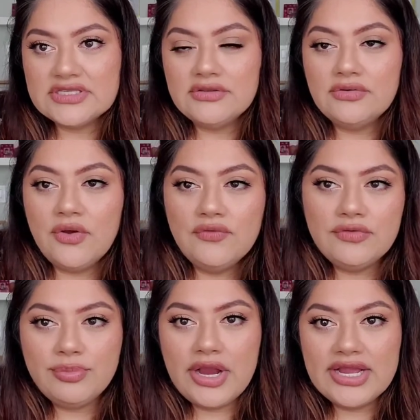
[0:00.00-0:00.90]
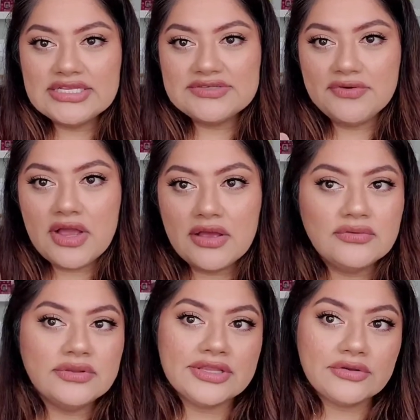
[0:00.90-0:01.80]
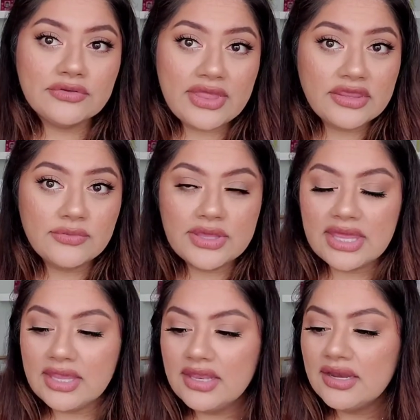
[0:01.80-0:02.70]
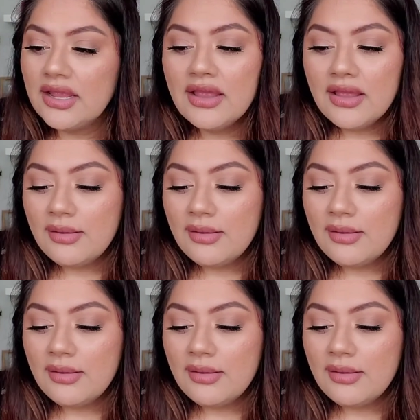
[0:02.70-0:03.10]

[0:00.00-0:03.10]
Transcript: it's a little overpriced for how little that you get